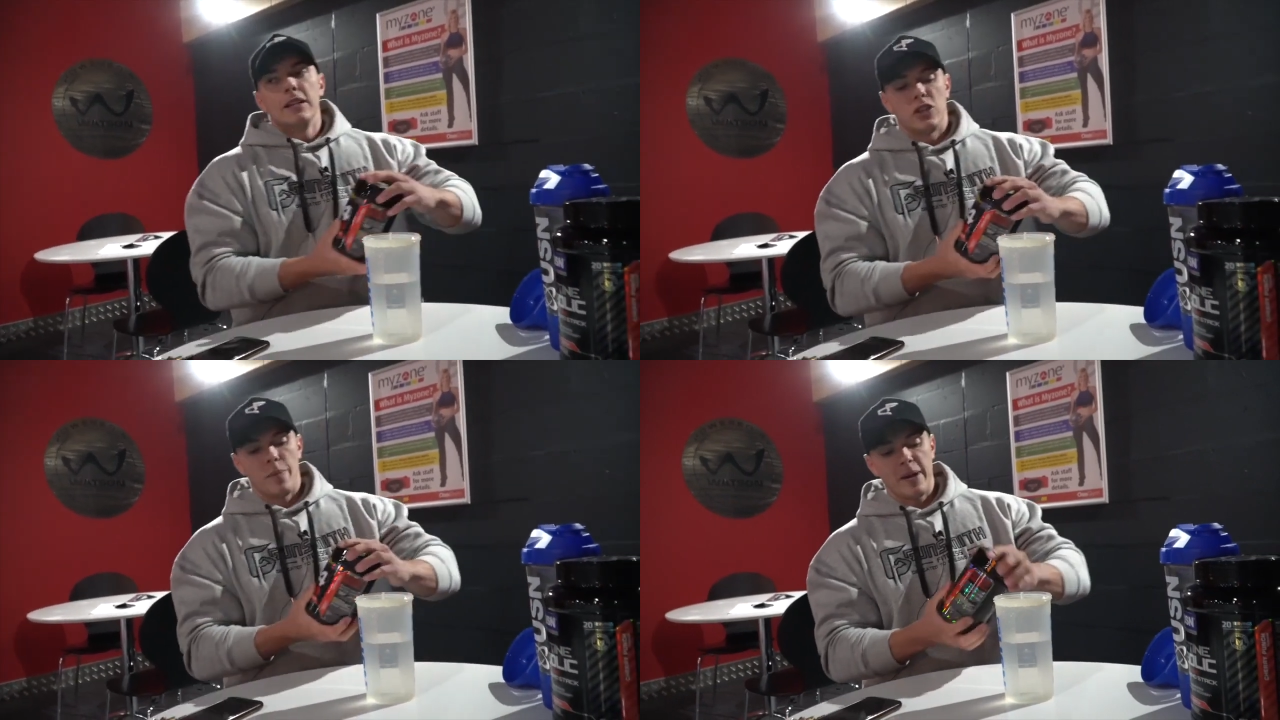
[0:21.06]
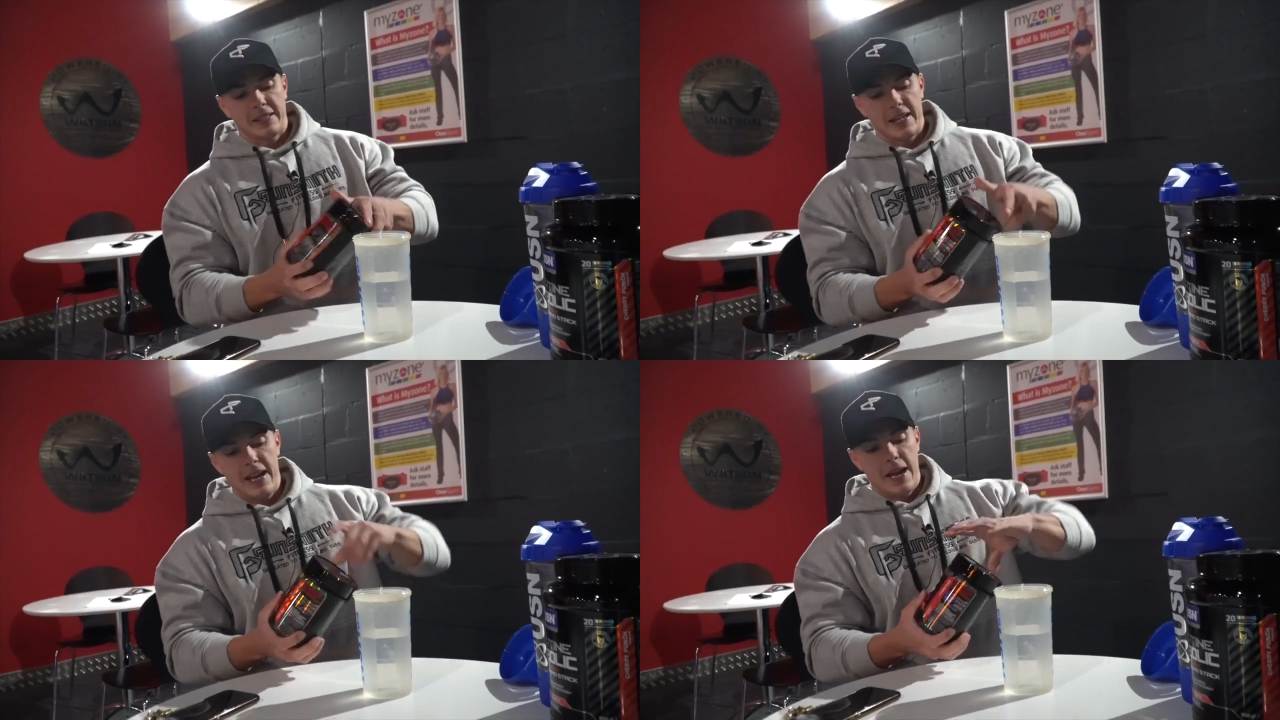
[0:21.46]
So
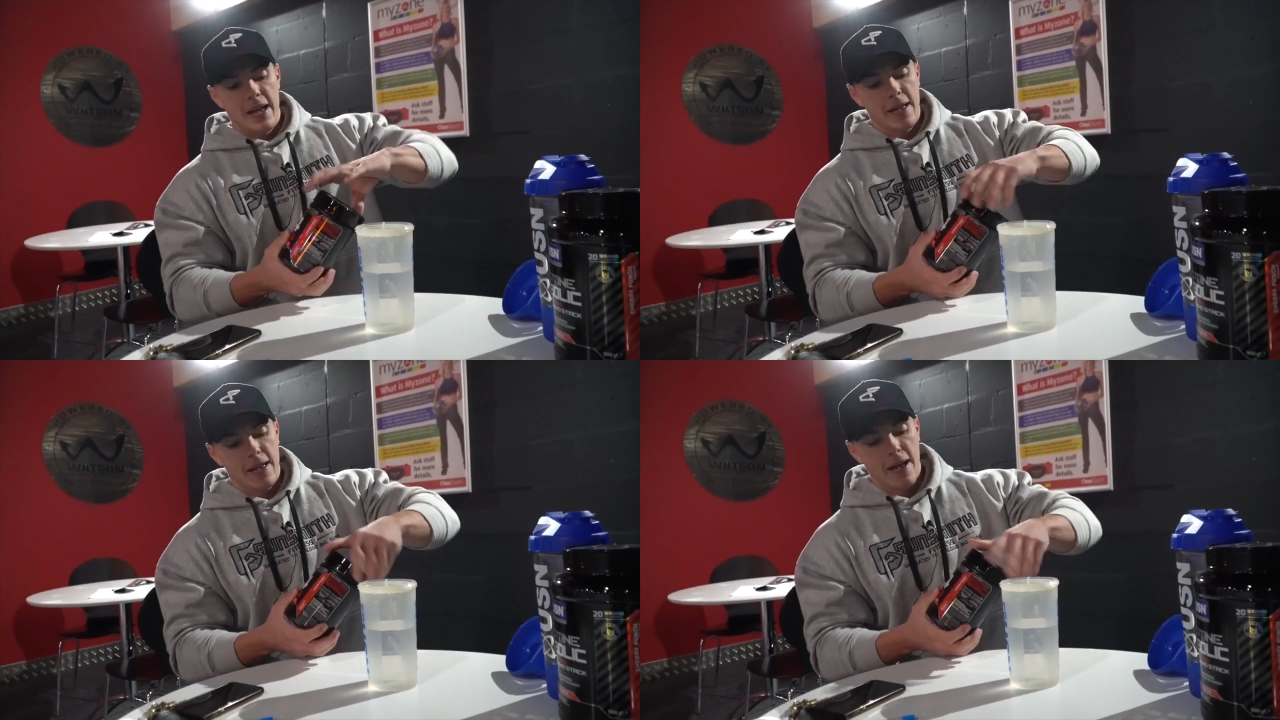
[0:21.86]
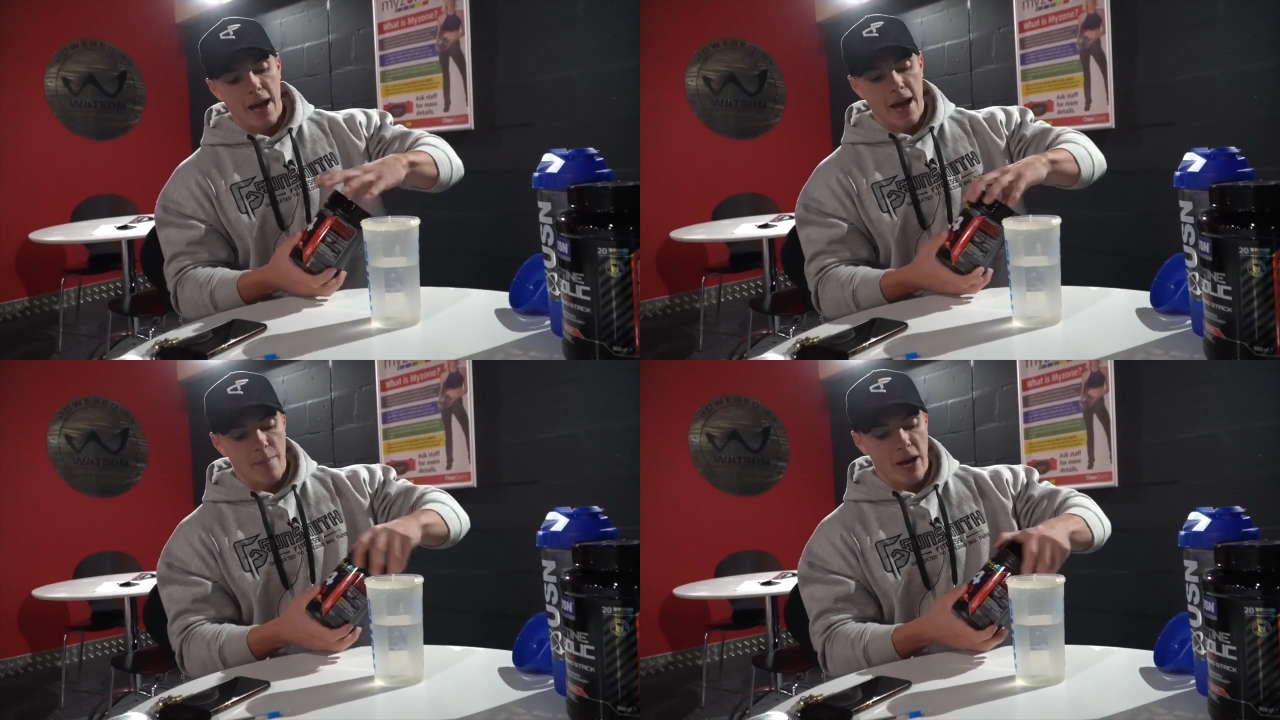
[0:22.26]
basically,
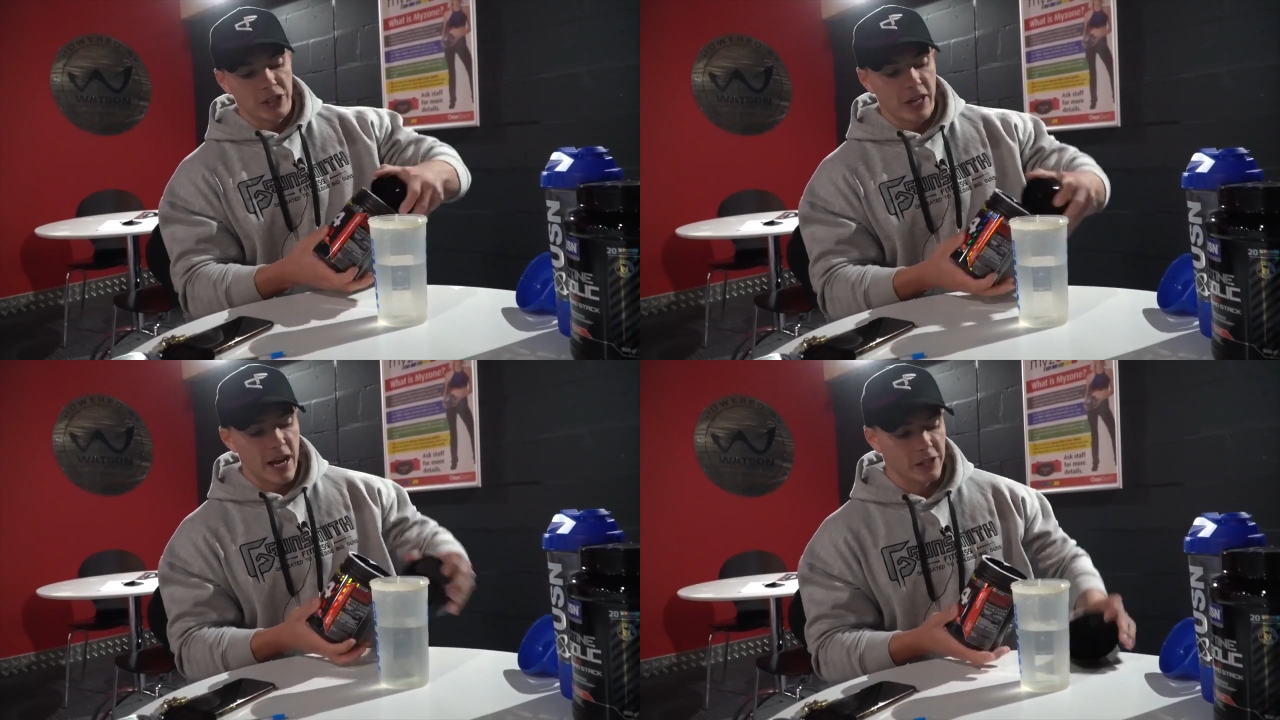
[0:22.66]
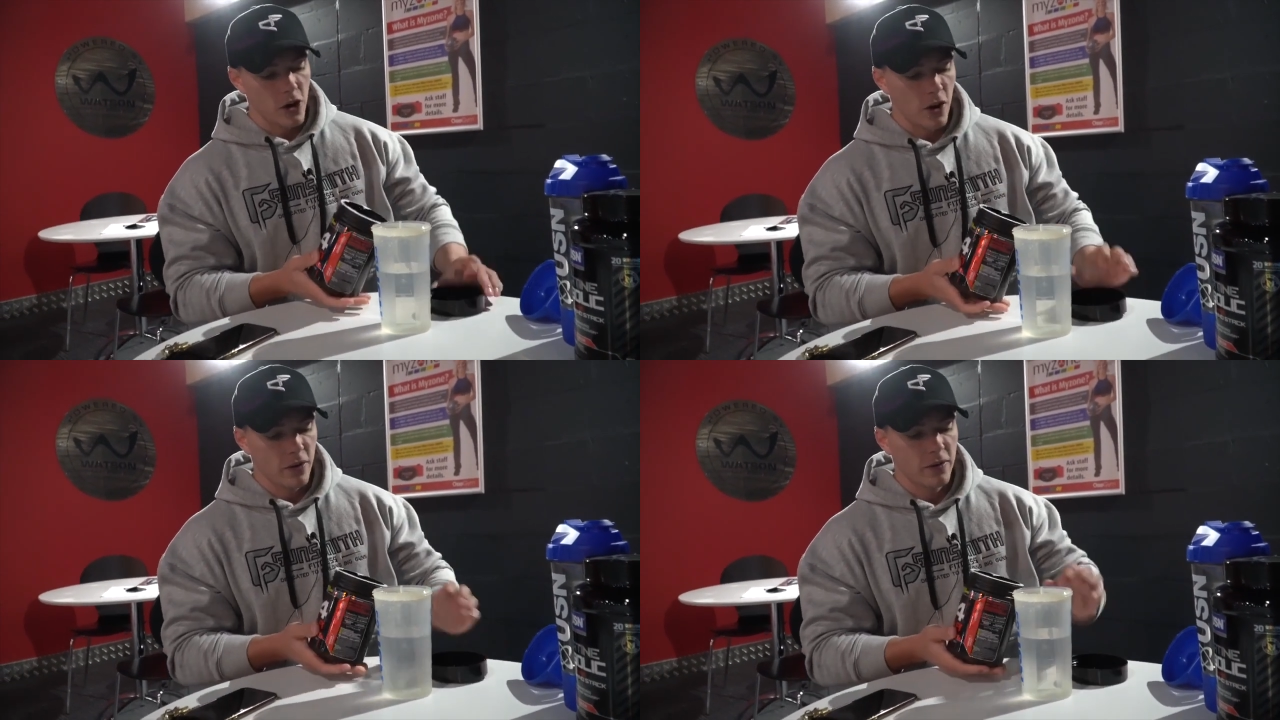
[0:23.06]
as you guys
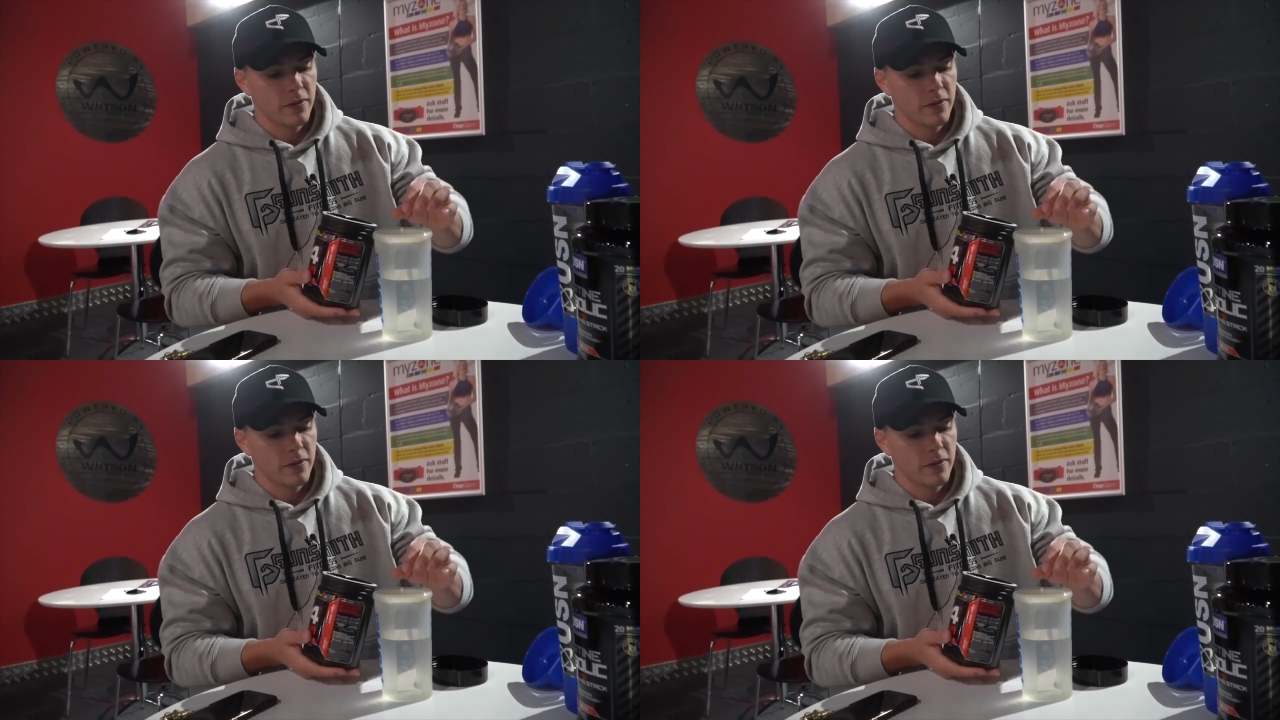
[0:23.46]
know,